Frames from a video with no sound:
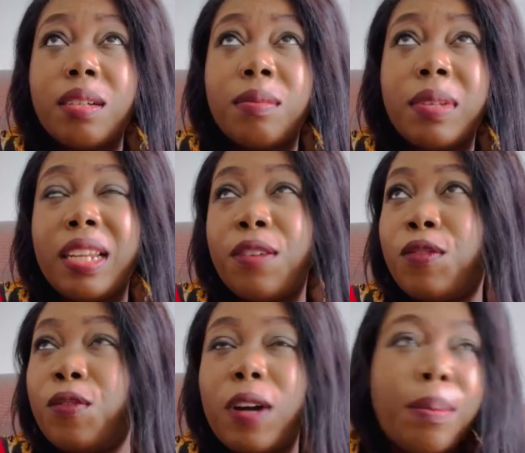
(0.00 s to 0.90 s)

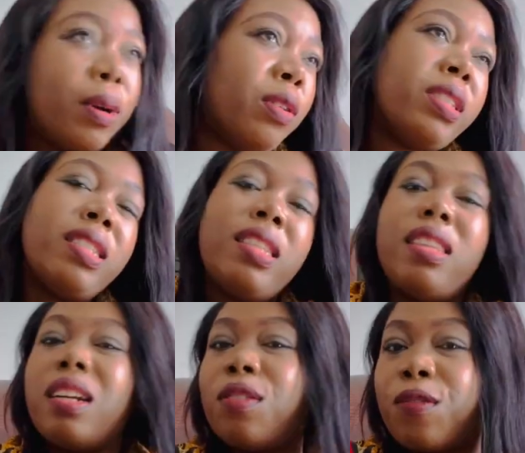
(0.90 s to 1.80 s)
lived for about
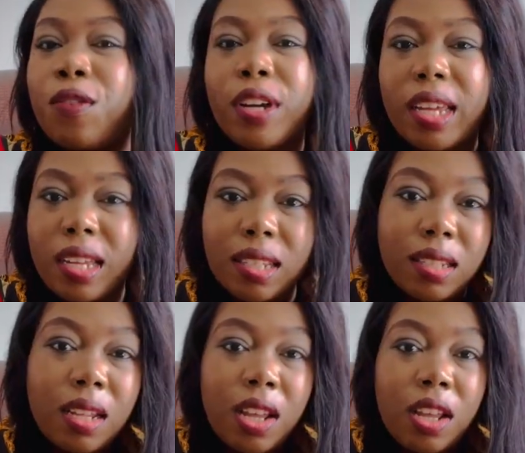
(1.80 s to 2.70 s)
3-4
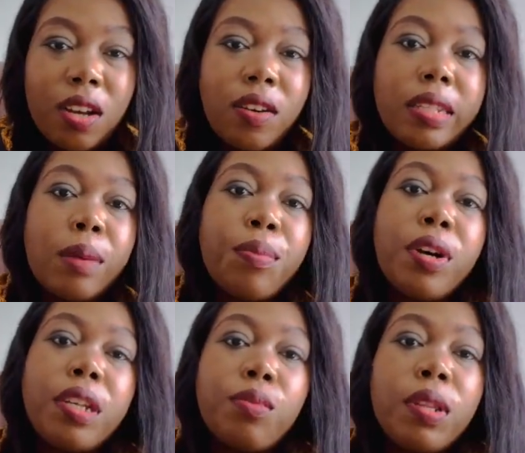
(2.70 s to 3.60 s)
years. Because I
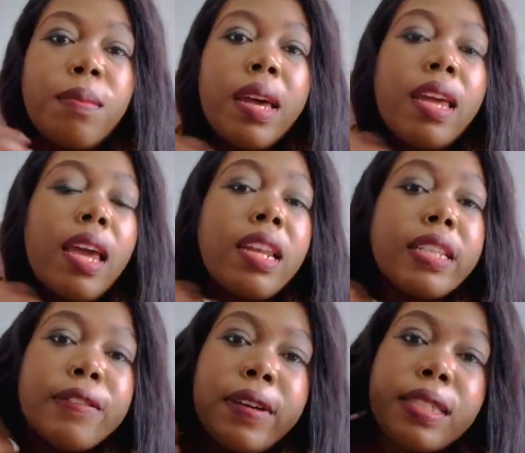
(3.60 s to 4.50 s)
bought it with my
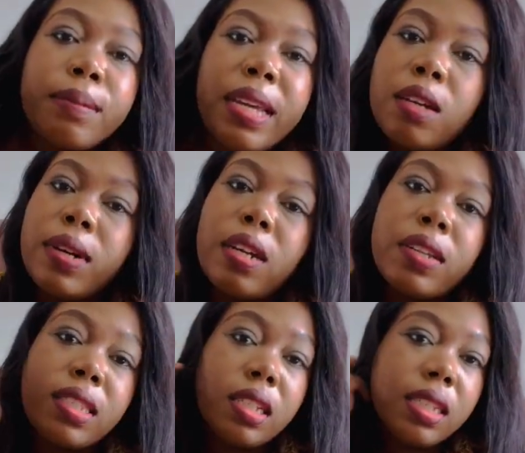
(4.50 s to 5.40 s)
NSFAS money when I
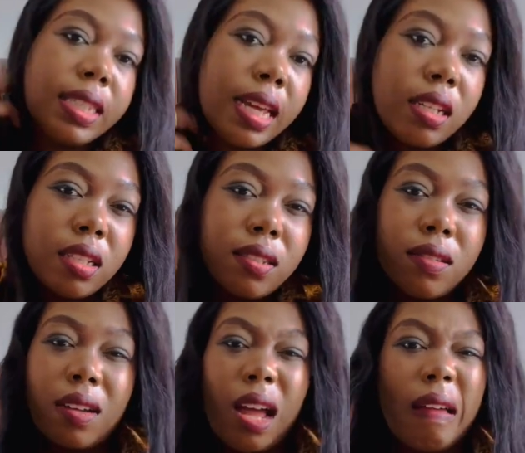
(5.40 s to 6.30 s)
was still studying.
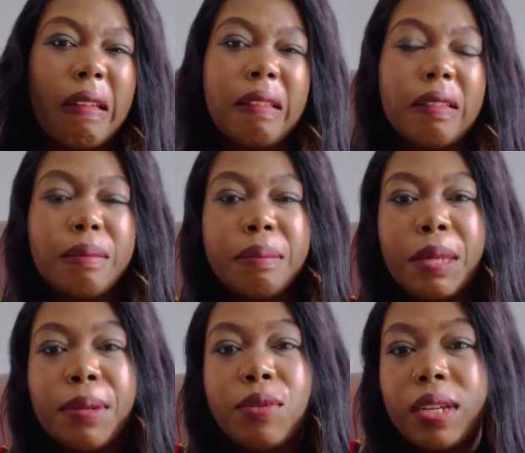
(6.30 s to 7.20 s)
So,
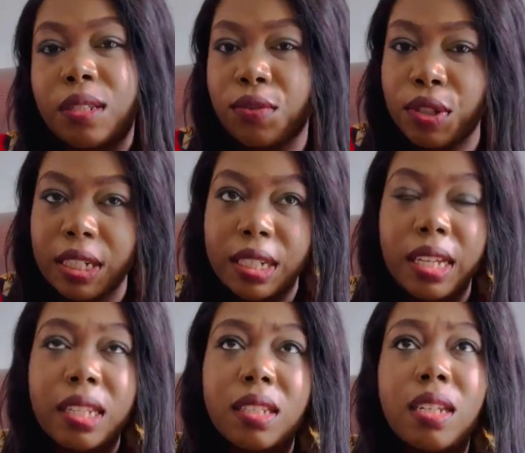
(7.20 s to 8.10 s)
maybe it was good
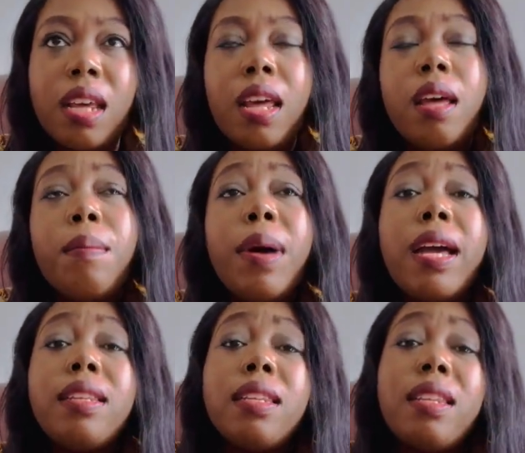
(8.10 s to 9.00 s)
riddance.
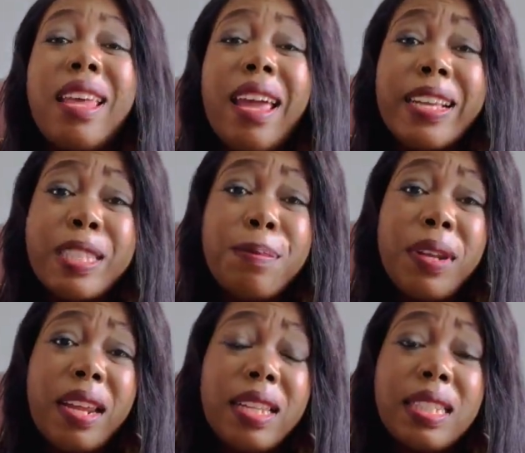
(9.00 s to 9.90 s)
But the
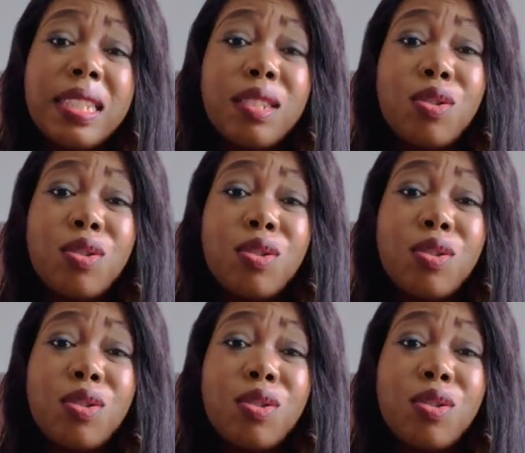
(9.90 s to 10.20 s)
experience is